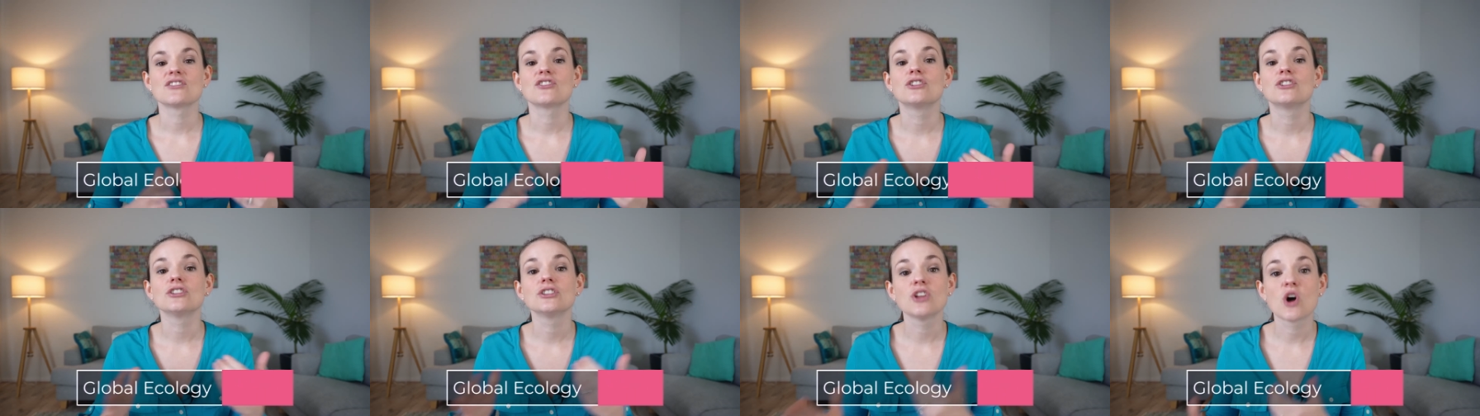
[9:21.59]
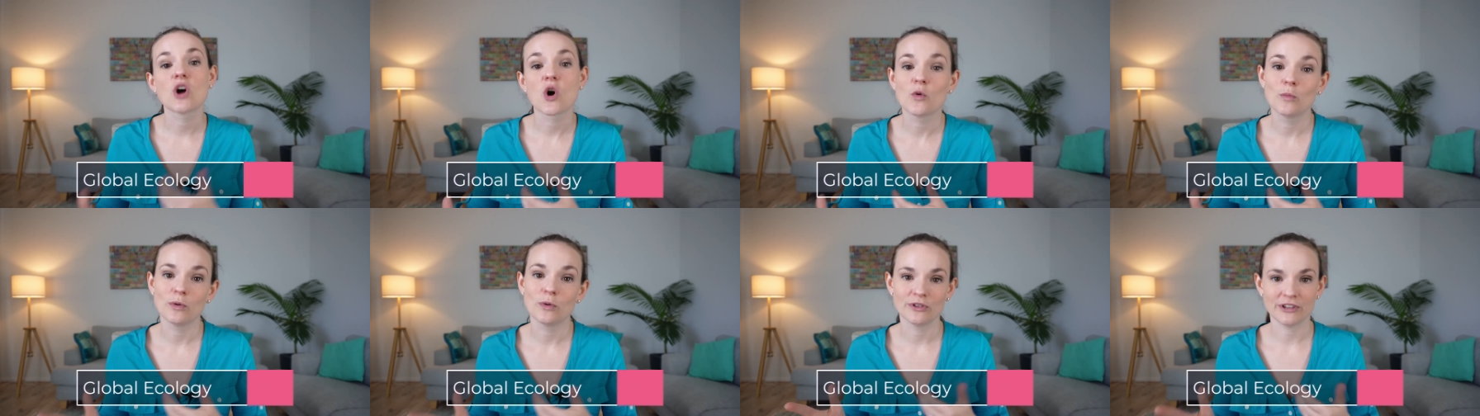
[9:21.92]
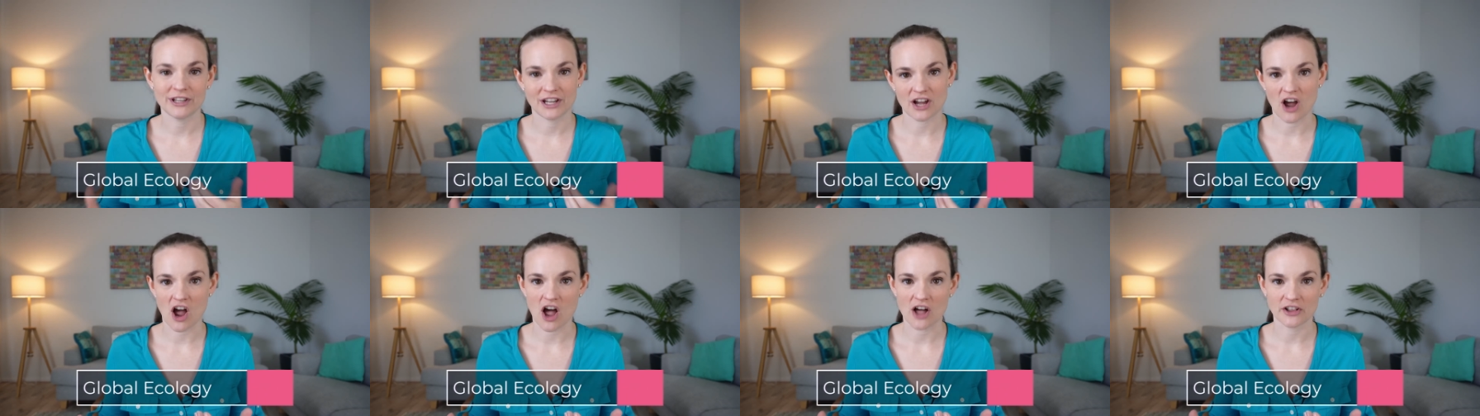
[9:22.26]
global
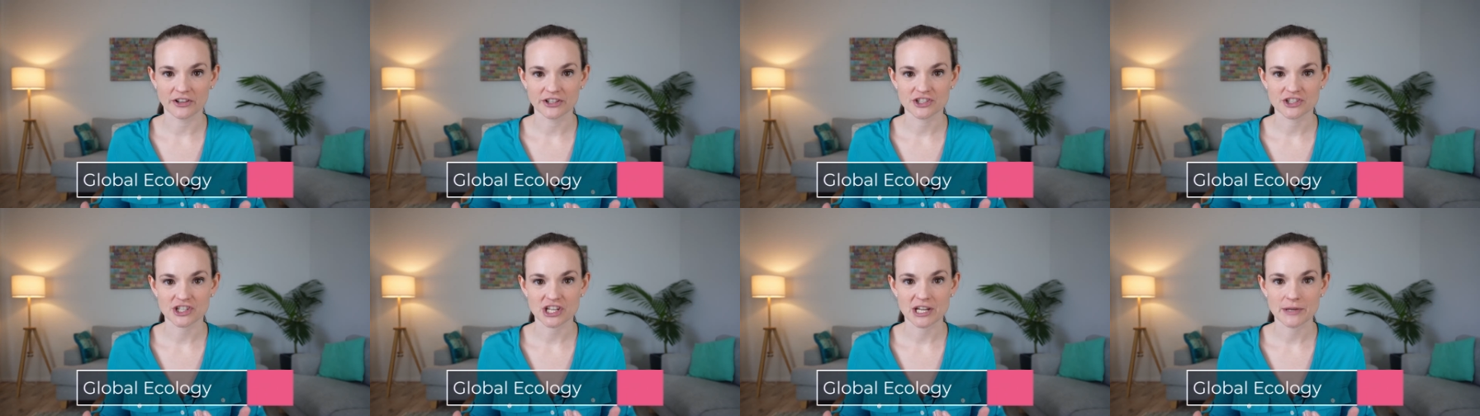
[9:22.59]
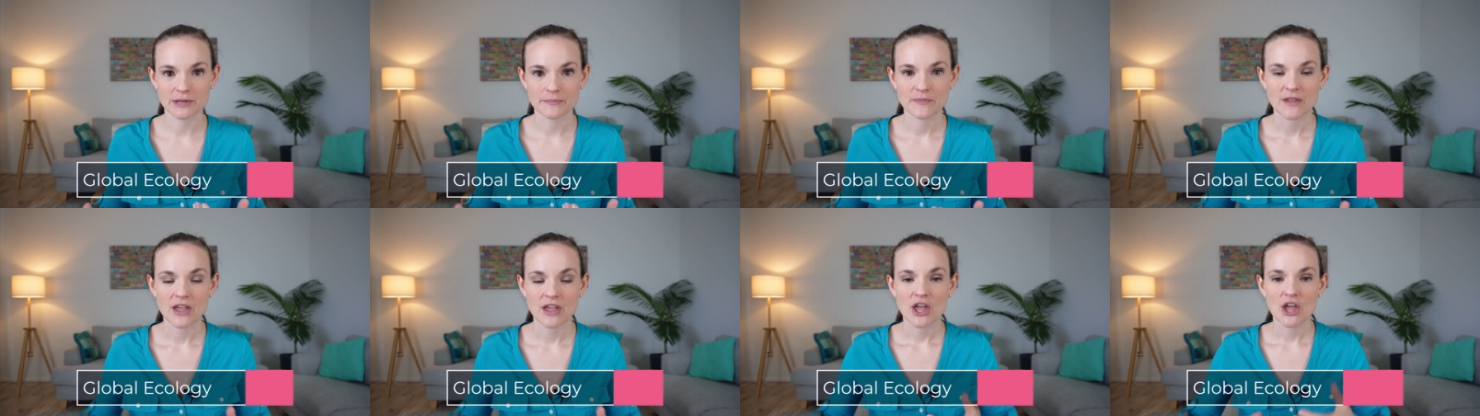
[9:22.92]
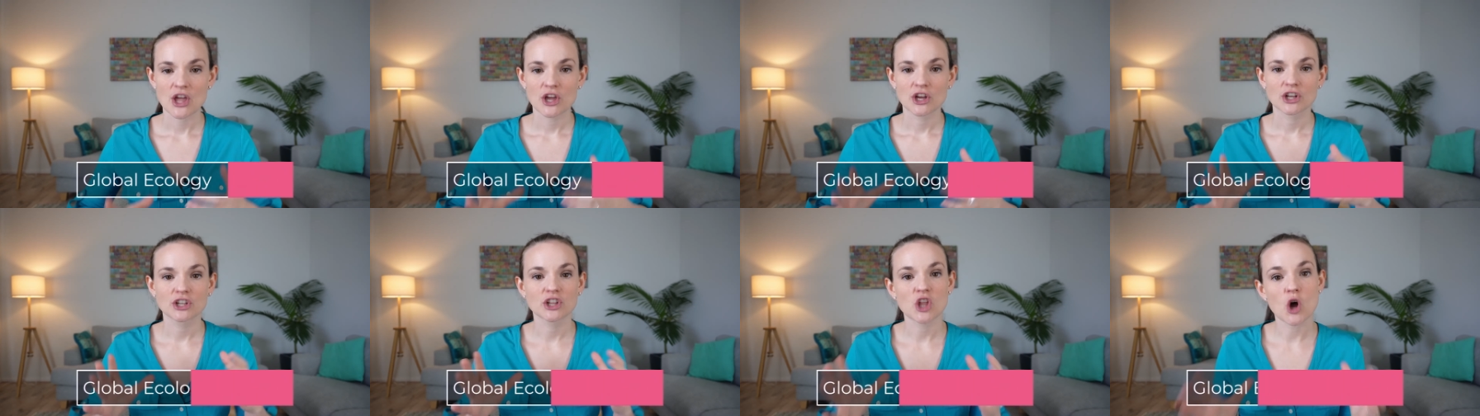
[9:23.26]
ecology.
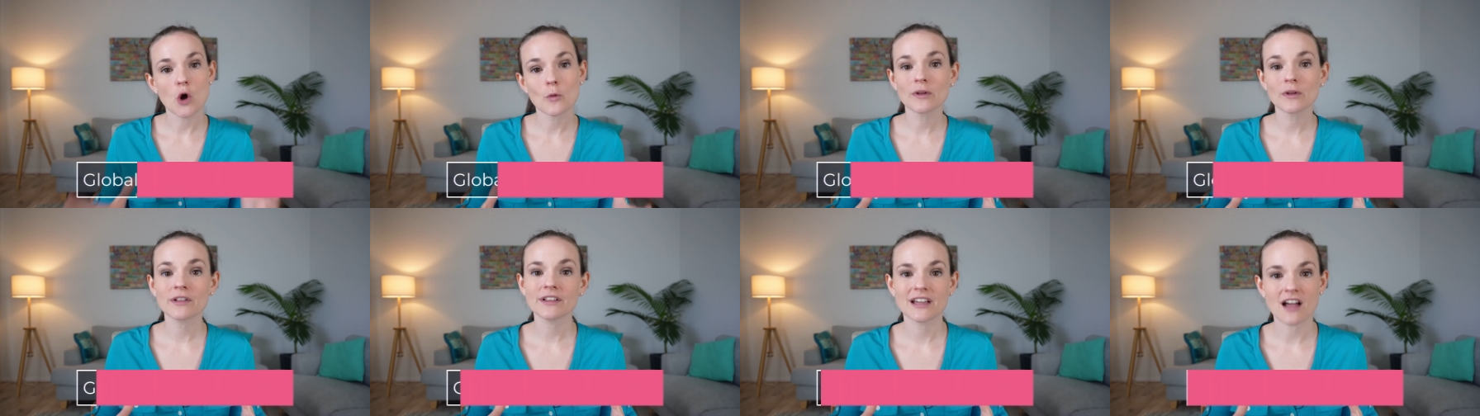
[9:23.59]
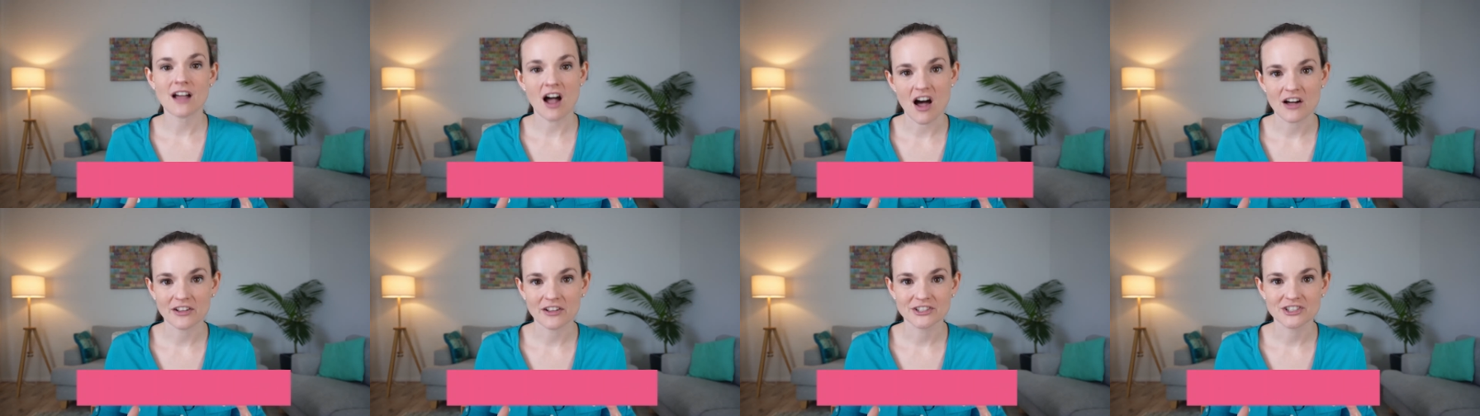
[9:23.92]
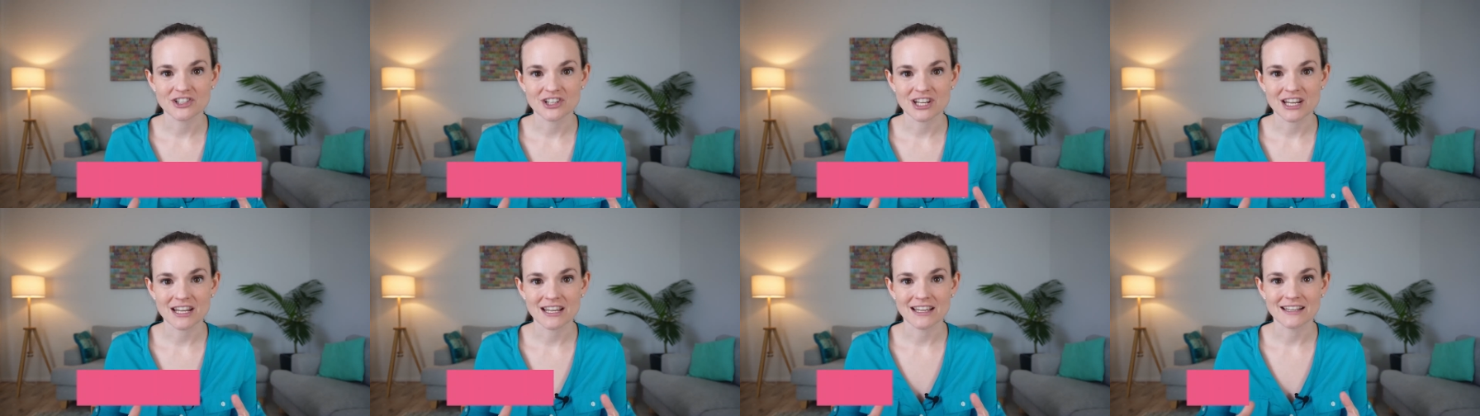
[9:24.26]
Global
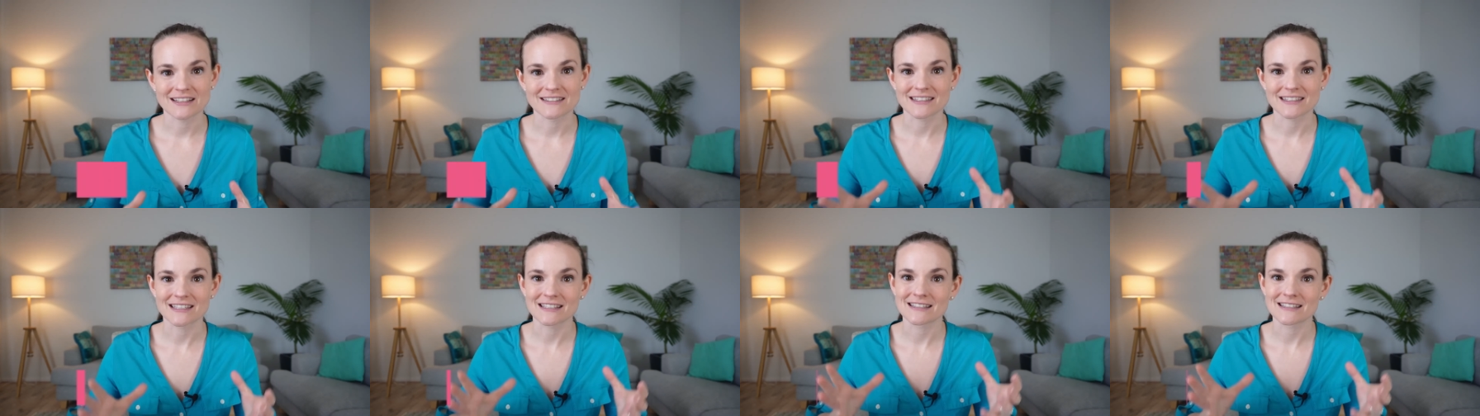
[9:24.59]
ecology is the